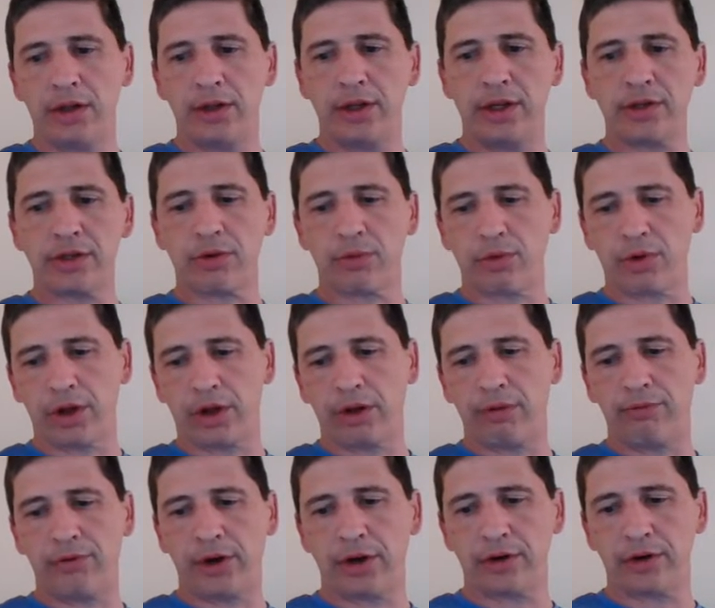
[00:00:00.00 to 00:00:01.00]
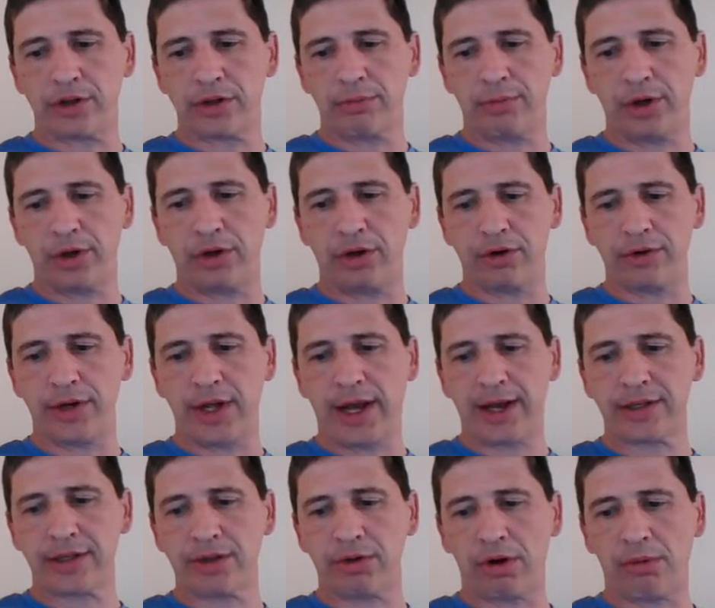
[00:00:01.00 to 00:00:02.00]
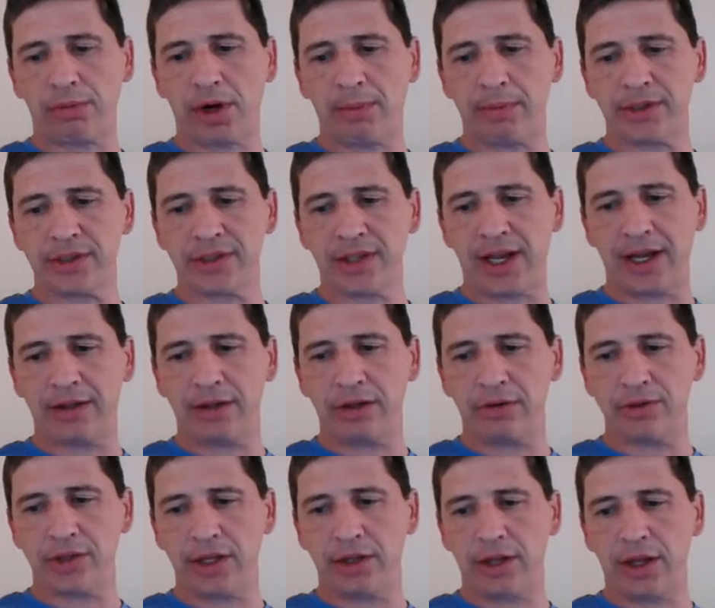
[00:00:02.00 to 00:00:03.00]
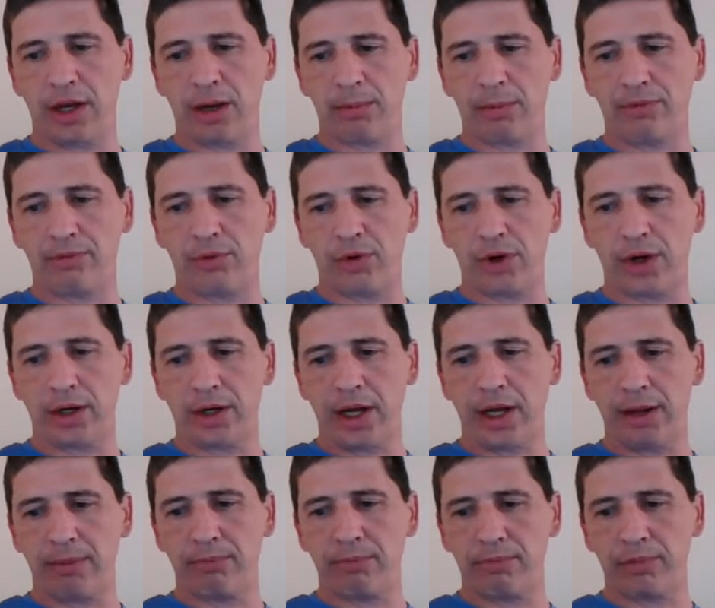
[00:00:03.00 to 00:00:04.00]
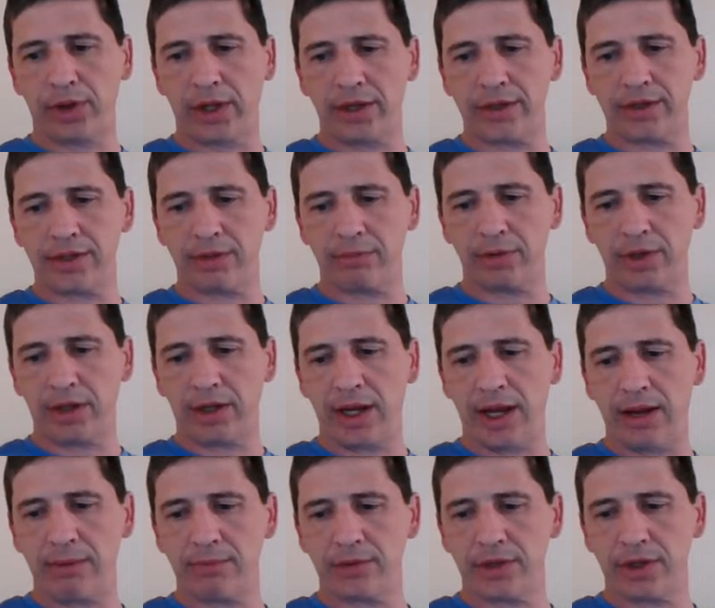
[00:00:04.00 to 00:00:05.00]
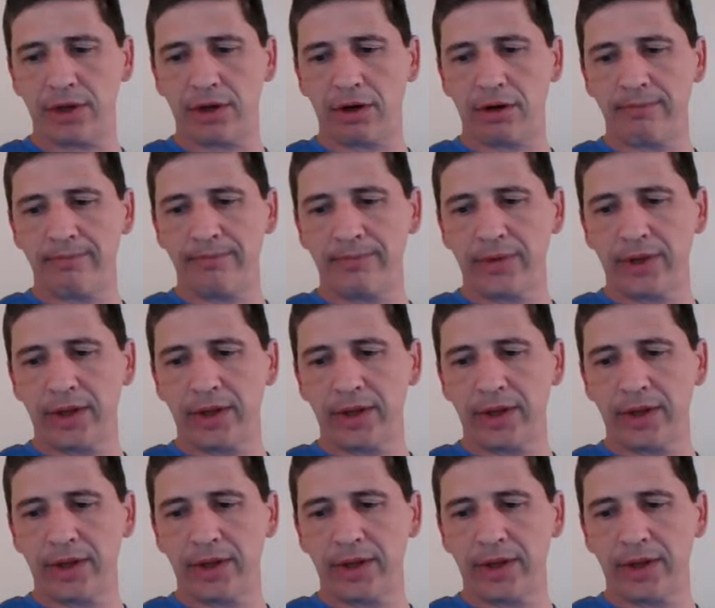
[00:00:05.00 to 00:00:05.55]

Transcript: These are really good figures to put in your deck, so I'll probably slide those in there before I play some games there.